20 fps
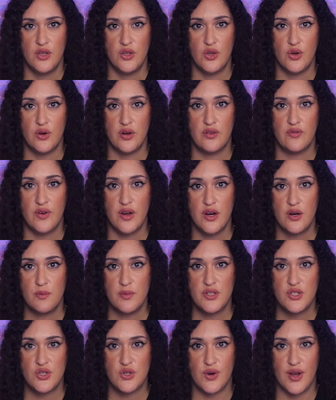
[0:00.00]
Your
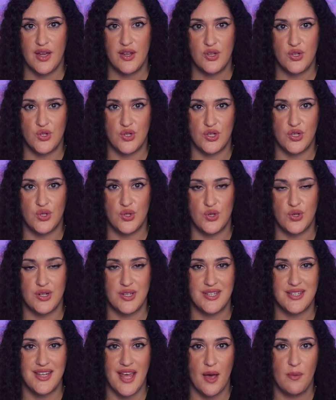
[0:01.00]
environment strategies should
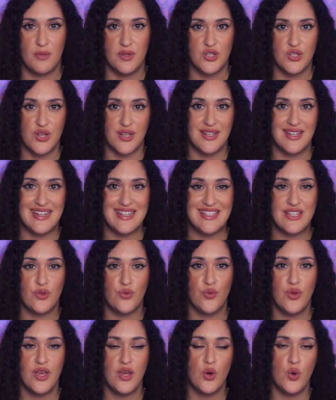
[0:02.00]
establish at least
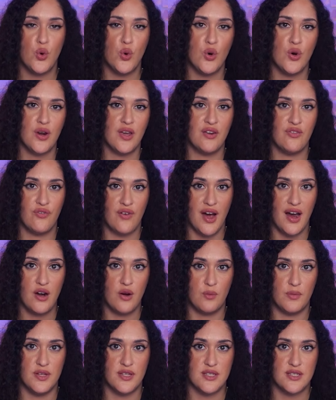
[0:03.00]
3 core
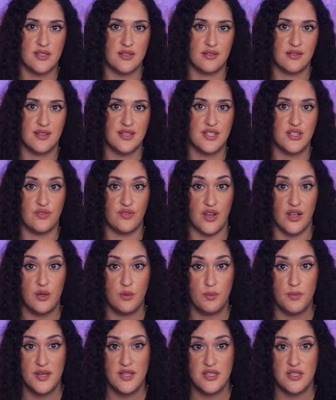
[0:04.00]
environments.
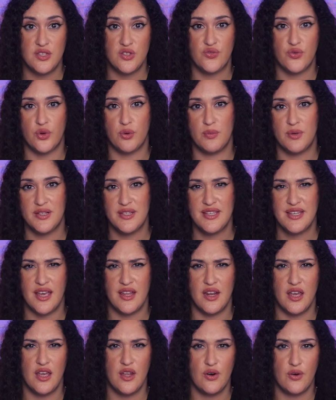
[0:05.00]
Development is for building
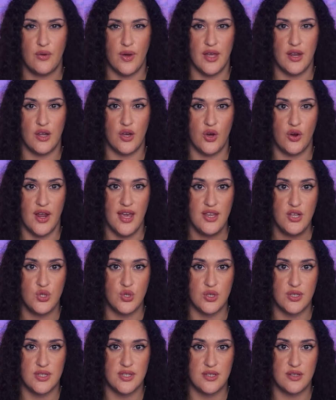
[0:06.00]
and iterating on
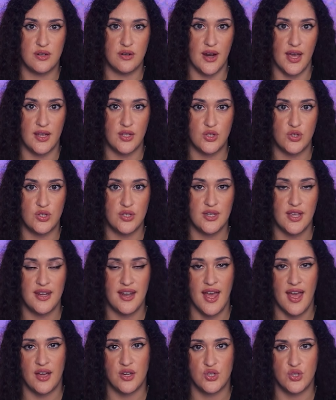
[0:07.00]
agents, connectors,
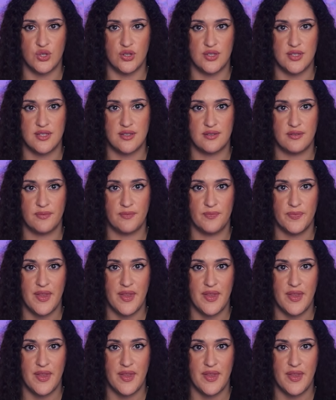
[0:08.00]
and actions.